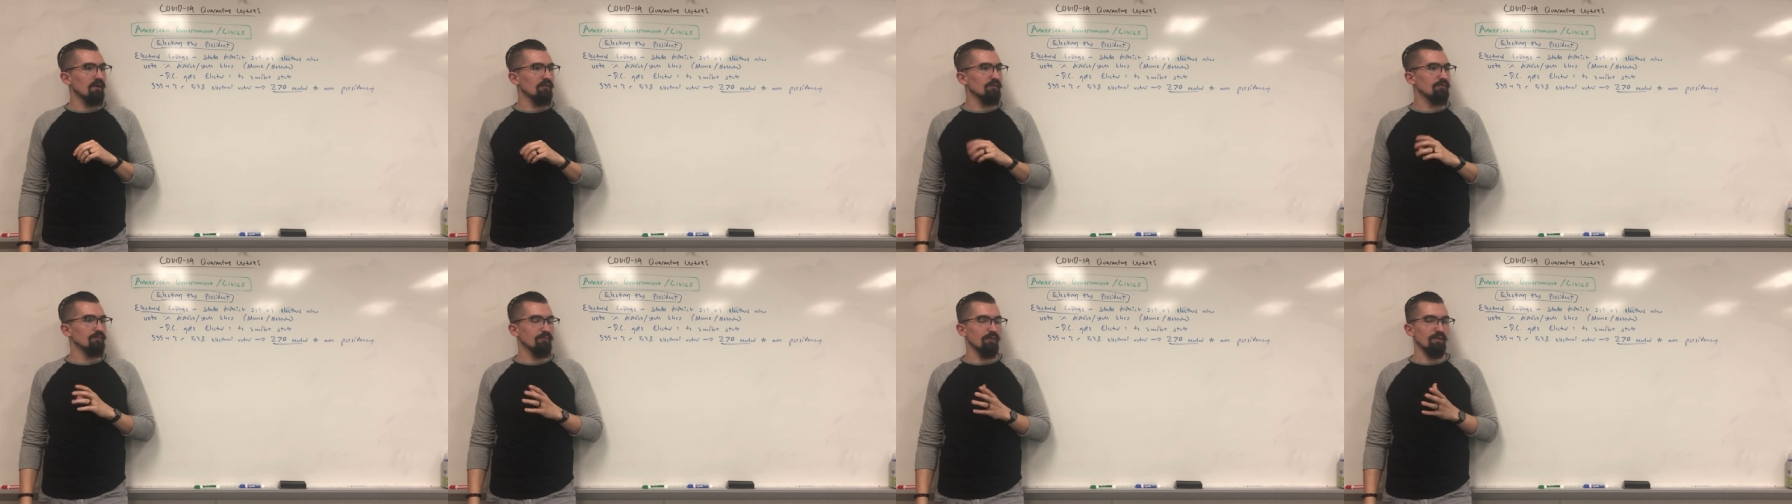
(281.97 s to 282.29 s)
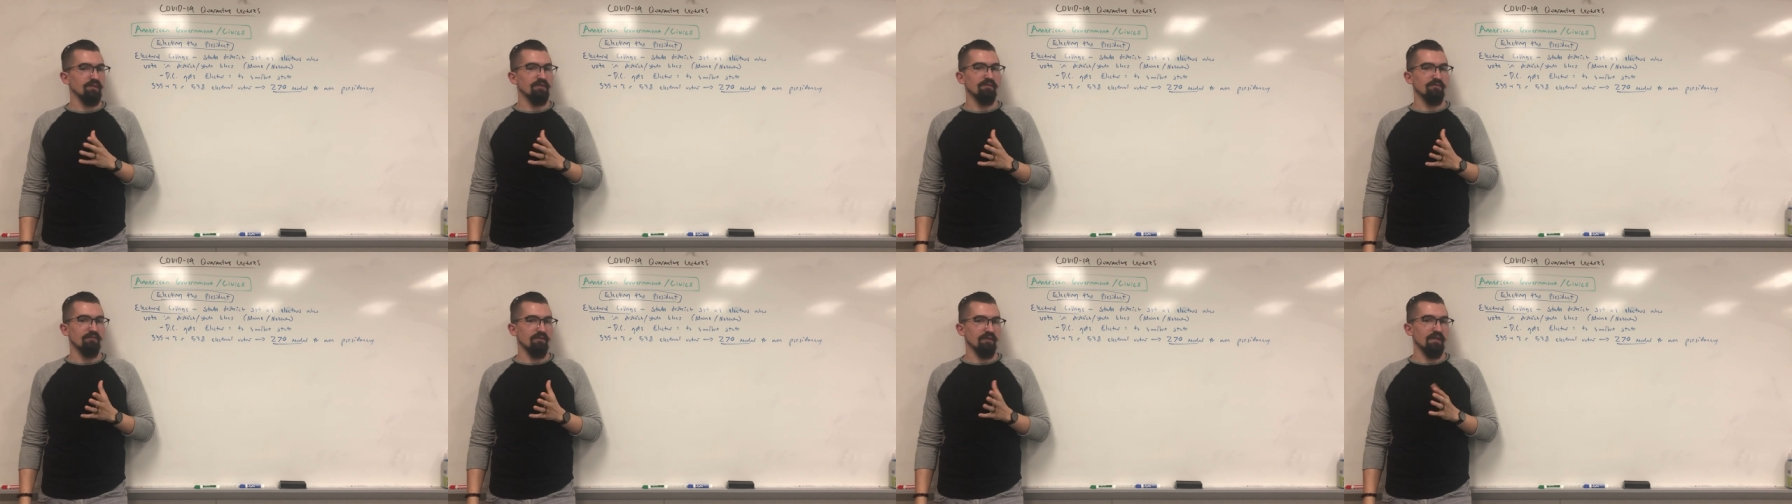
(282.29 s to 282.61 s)

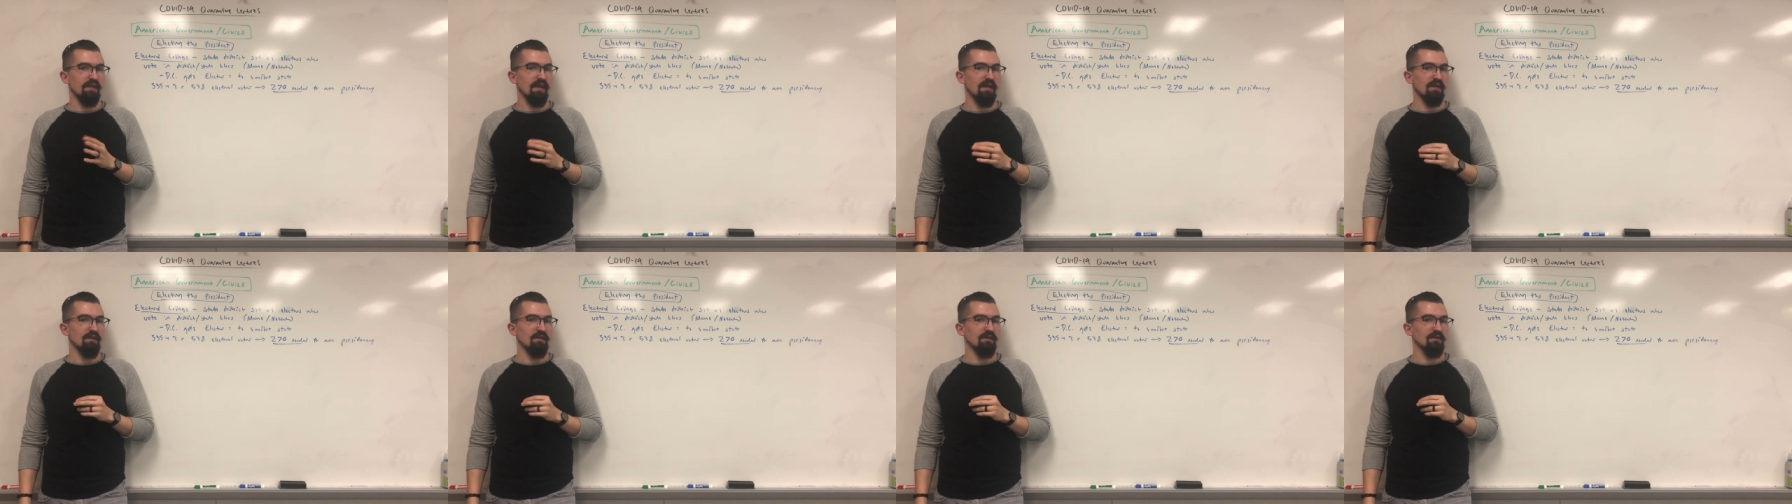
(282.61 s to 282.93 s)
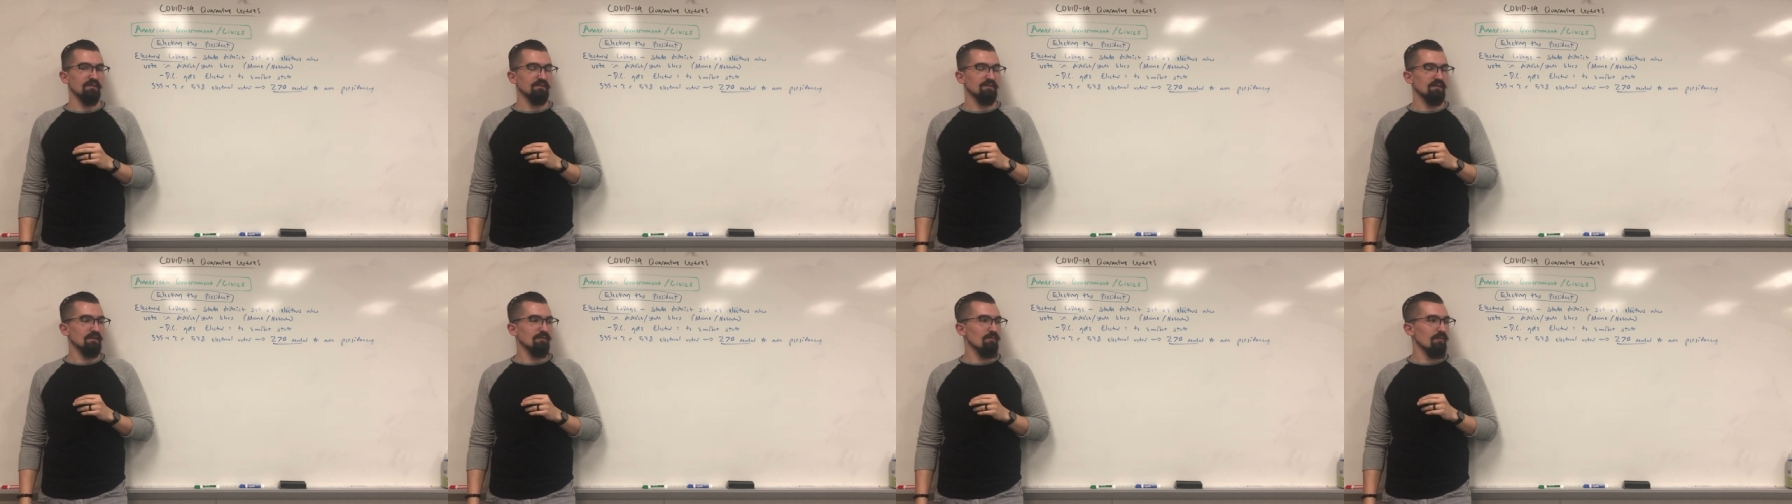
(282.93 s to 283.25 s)
3 different
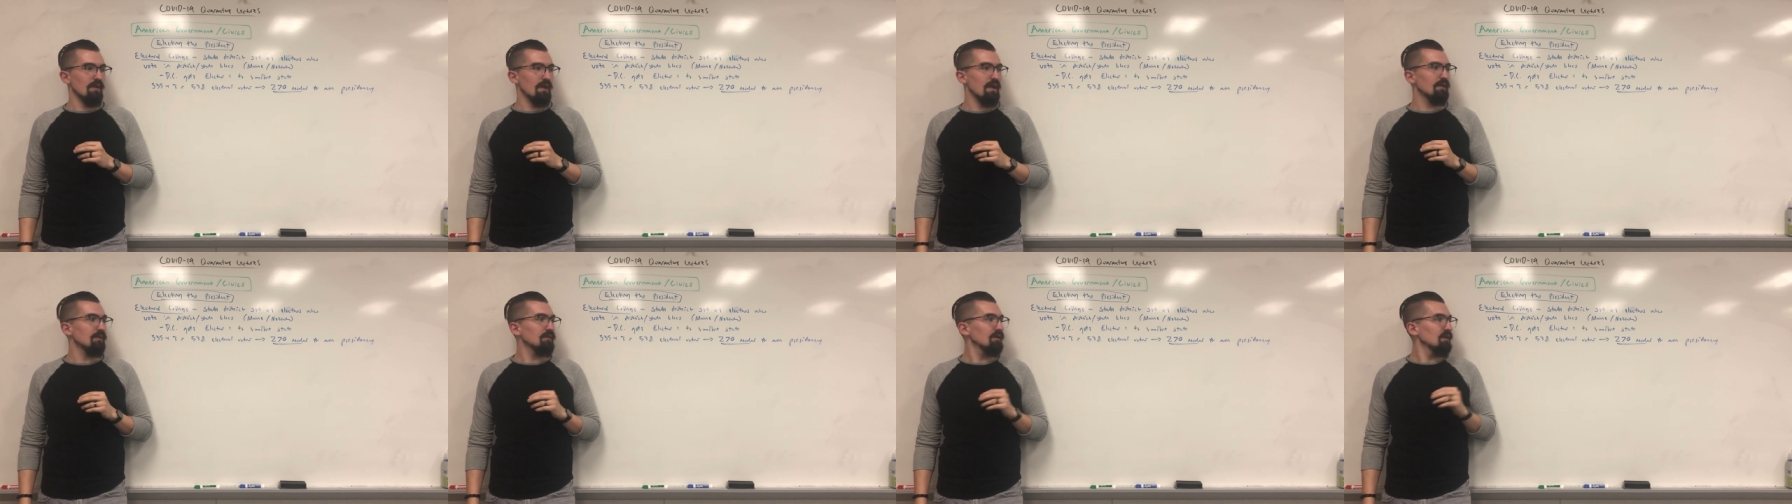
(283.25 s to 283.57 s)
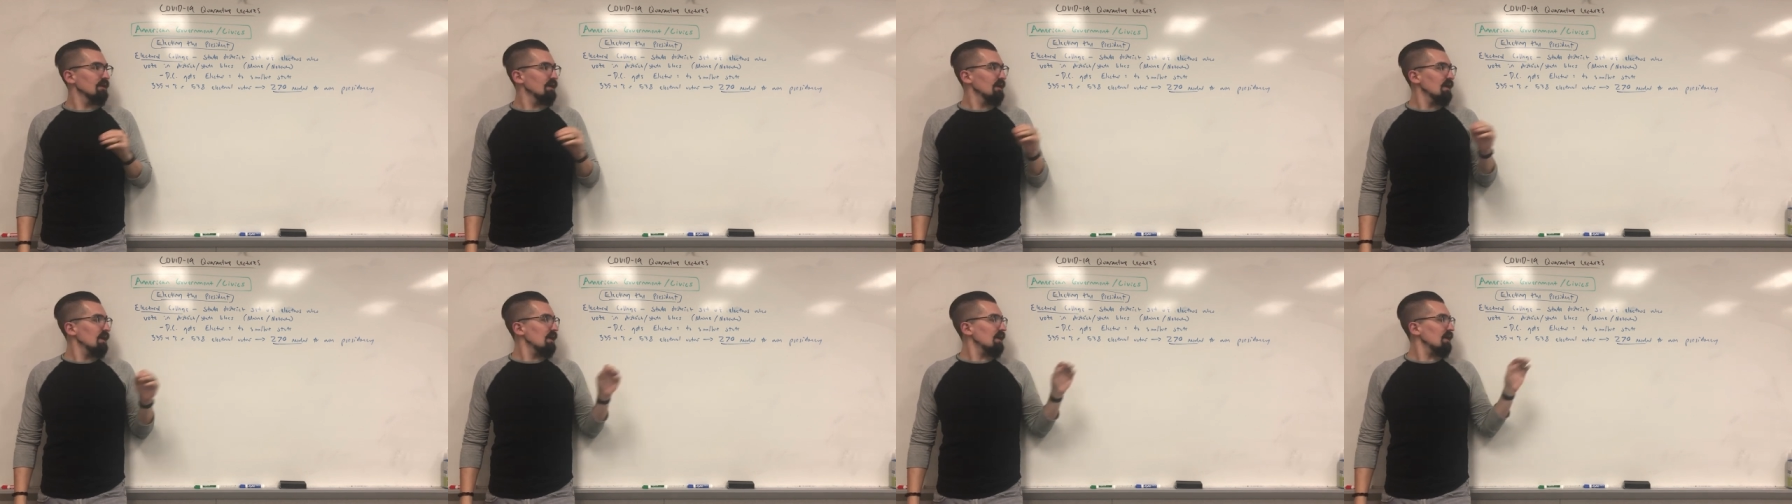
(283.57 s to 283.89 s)
candidates that ran,
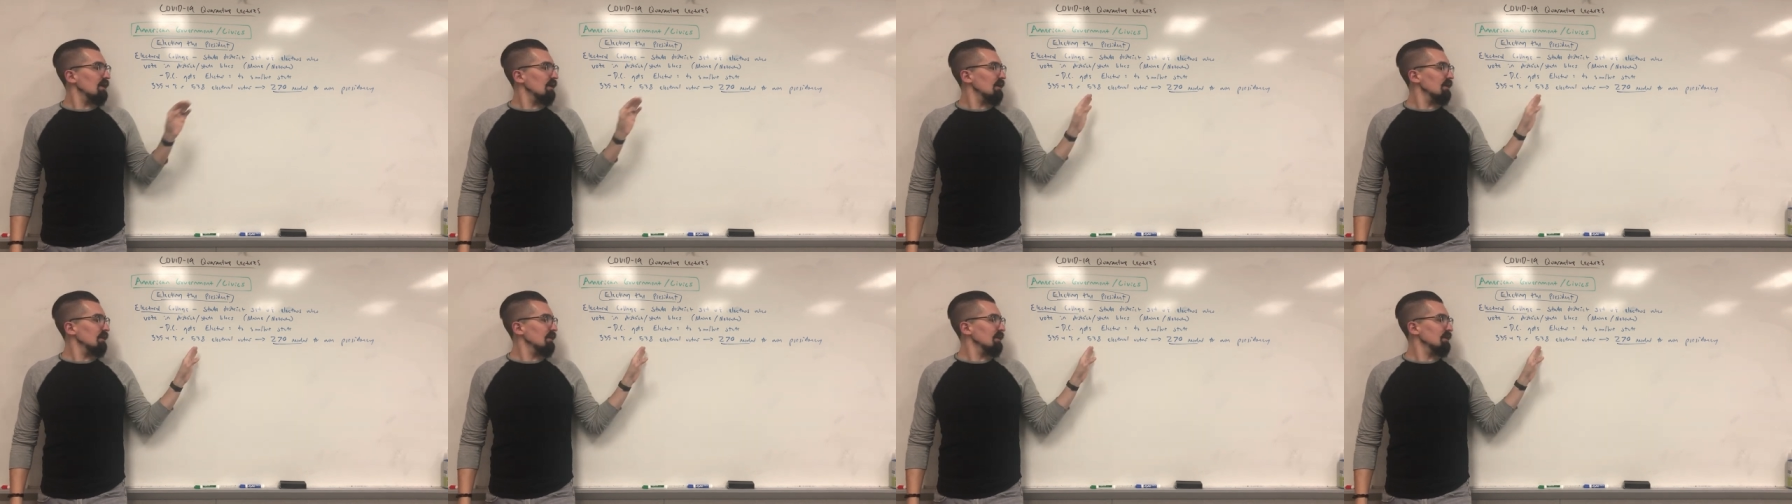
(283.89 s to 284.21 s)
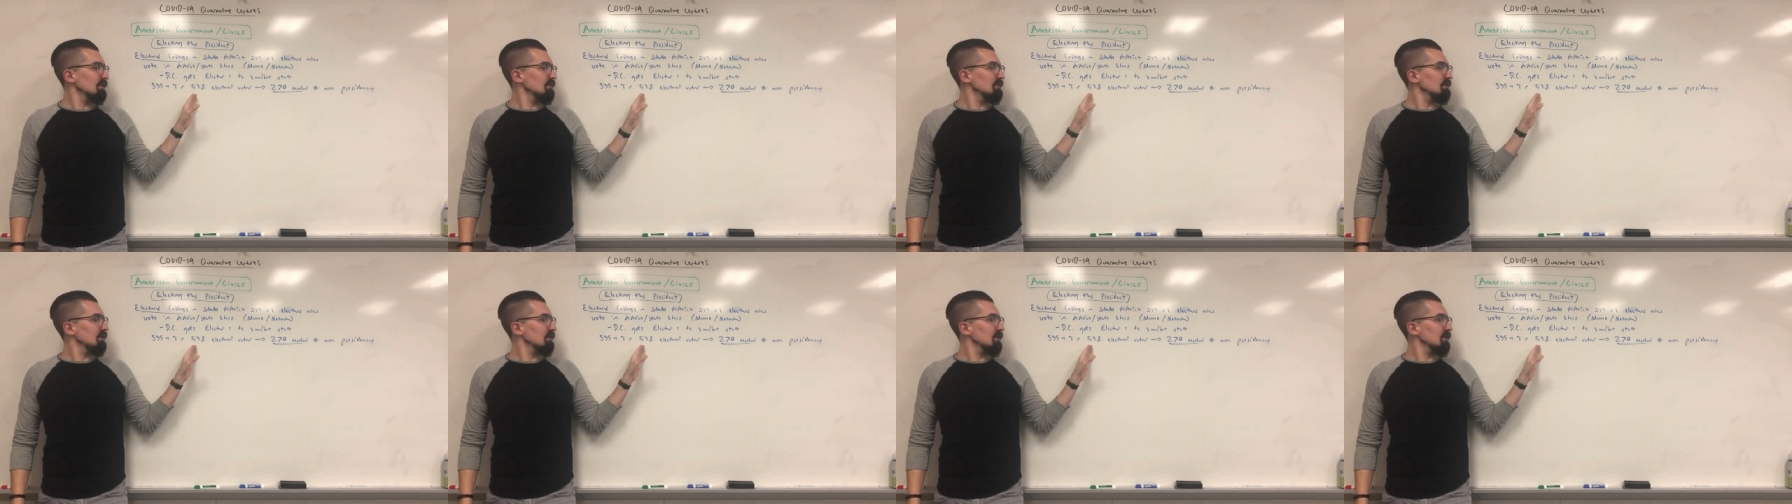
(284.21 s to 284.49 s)
and